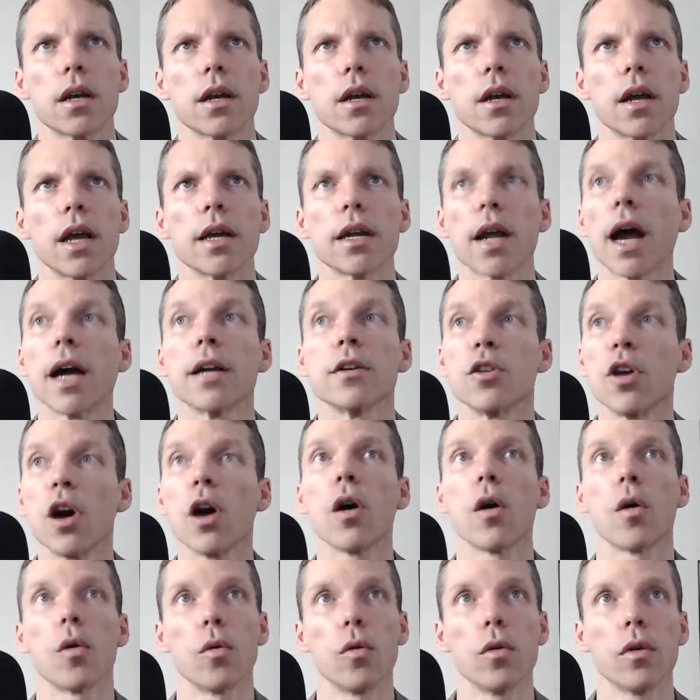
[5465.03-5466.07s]
And I
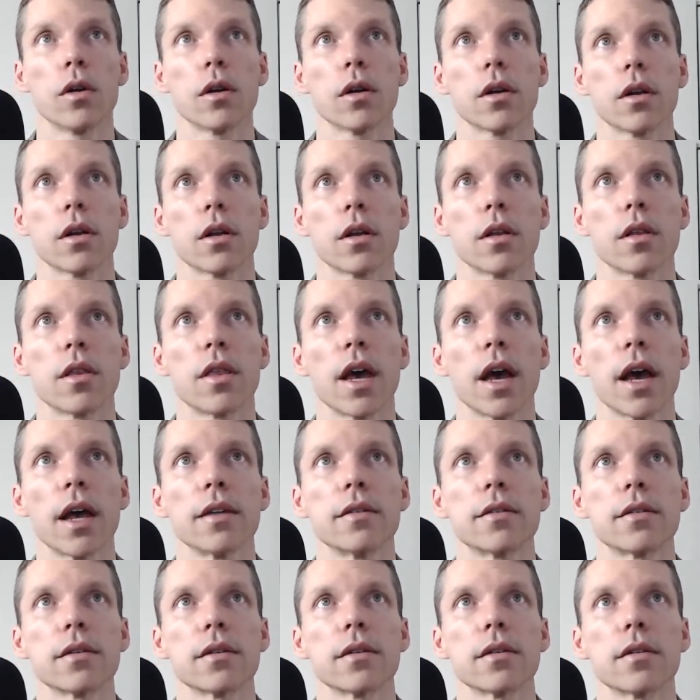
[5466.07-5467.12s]
know that